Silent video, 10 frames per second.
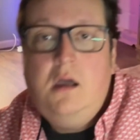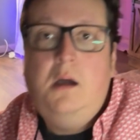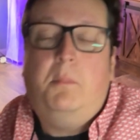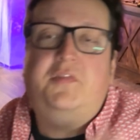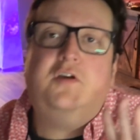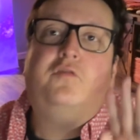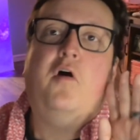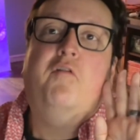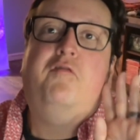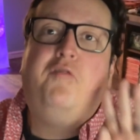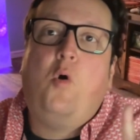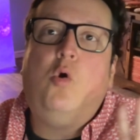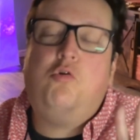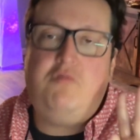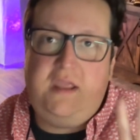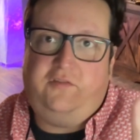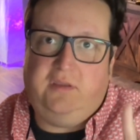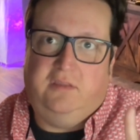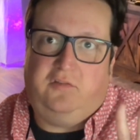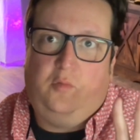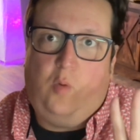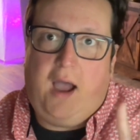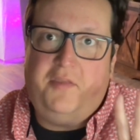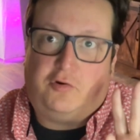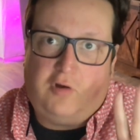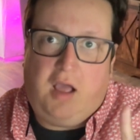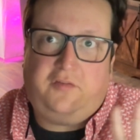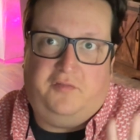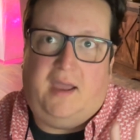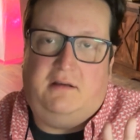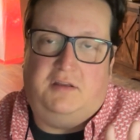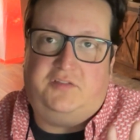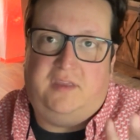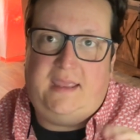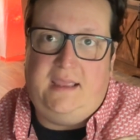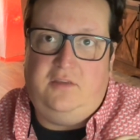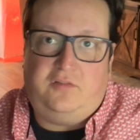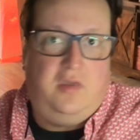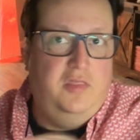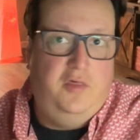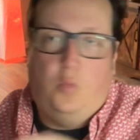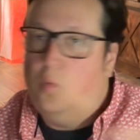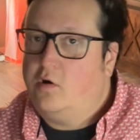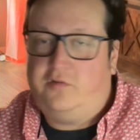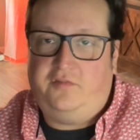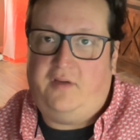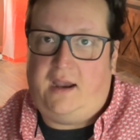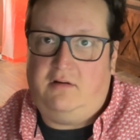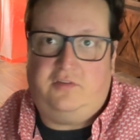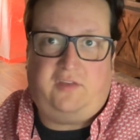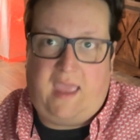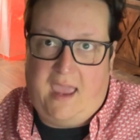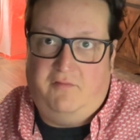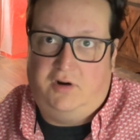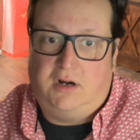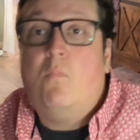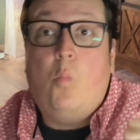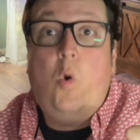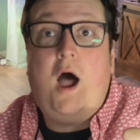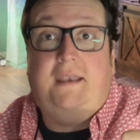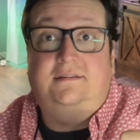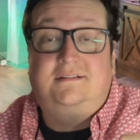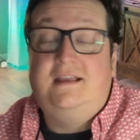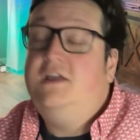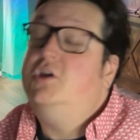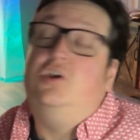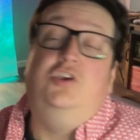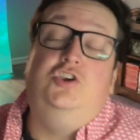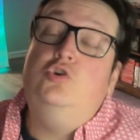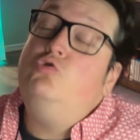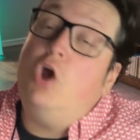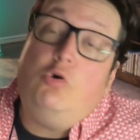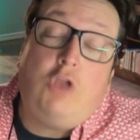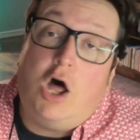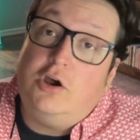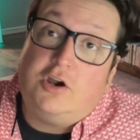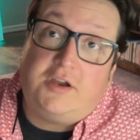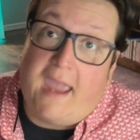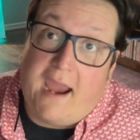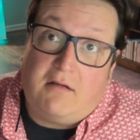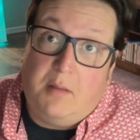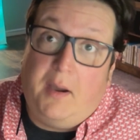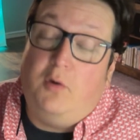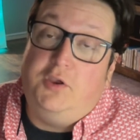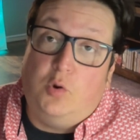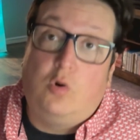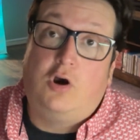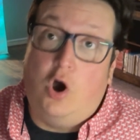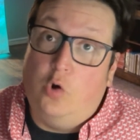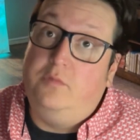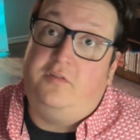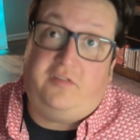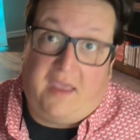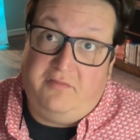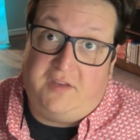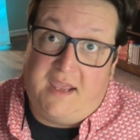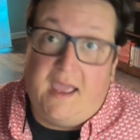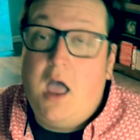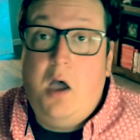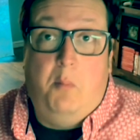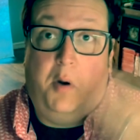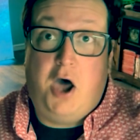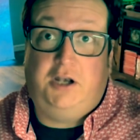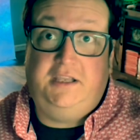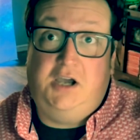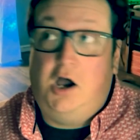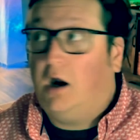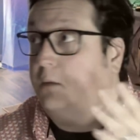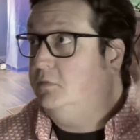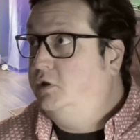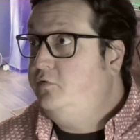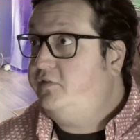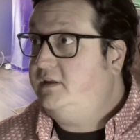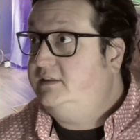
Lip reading: But there's 4 reasons why the crossed virus is the worst virus ever. 1, you no longer care about your own safety. Bodily harm, losing